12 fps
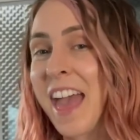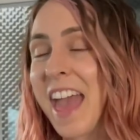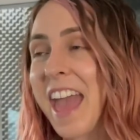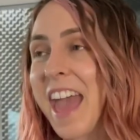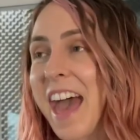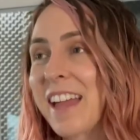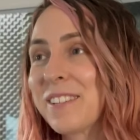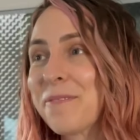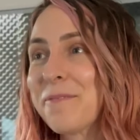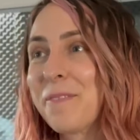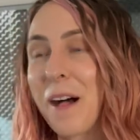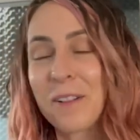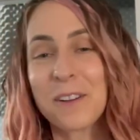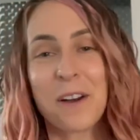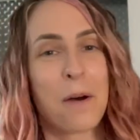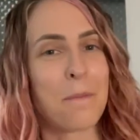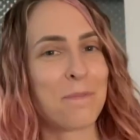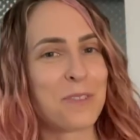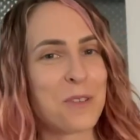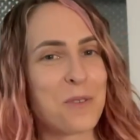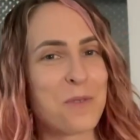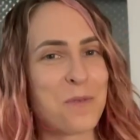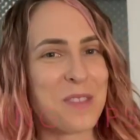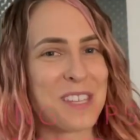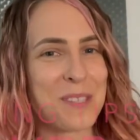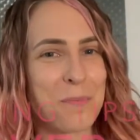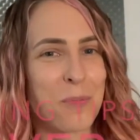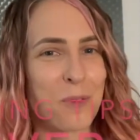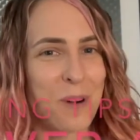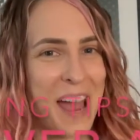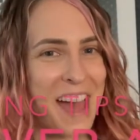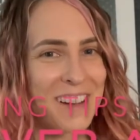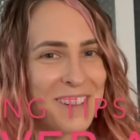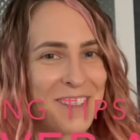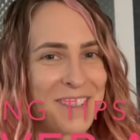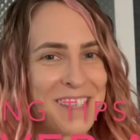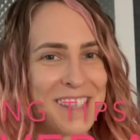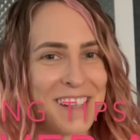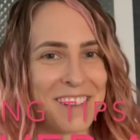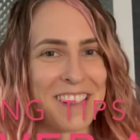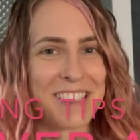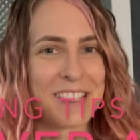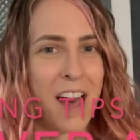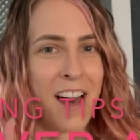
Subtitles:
And welcome to this brand new series,